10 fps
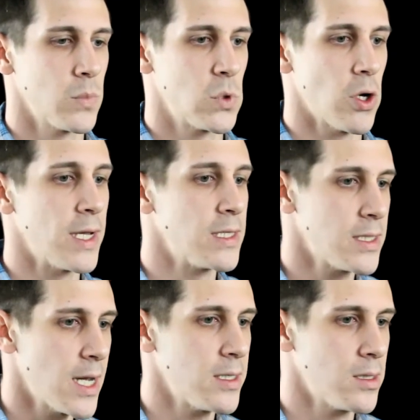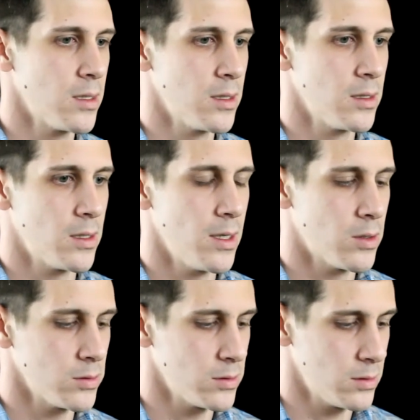So I decided to
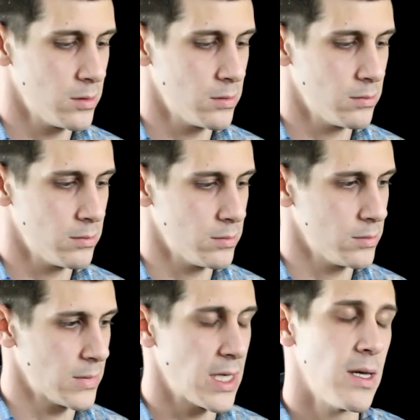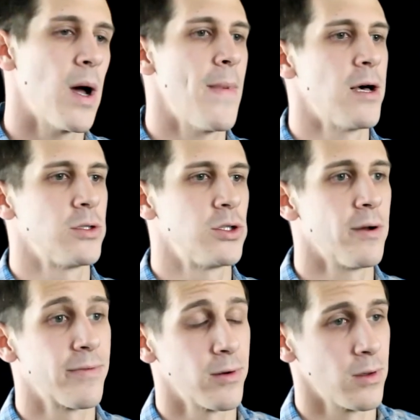keep my mouth
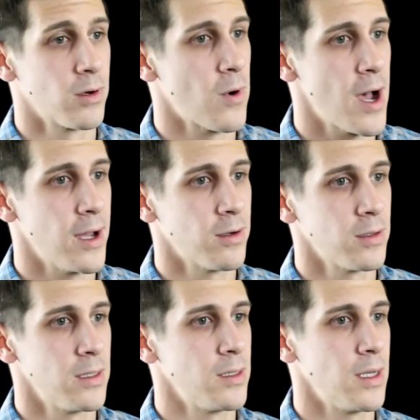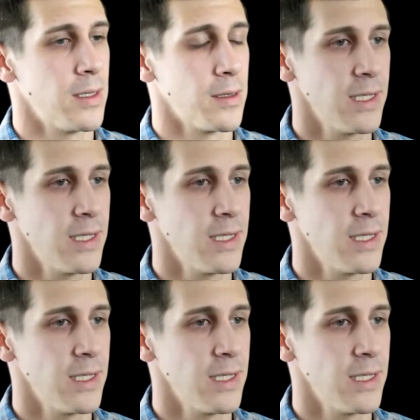shut for a little while and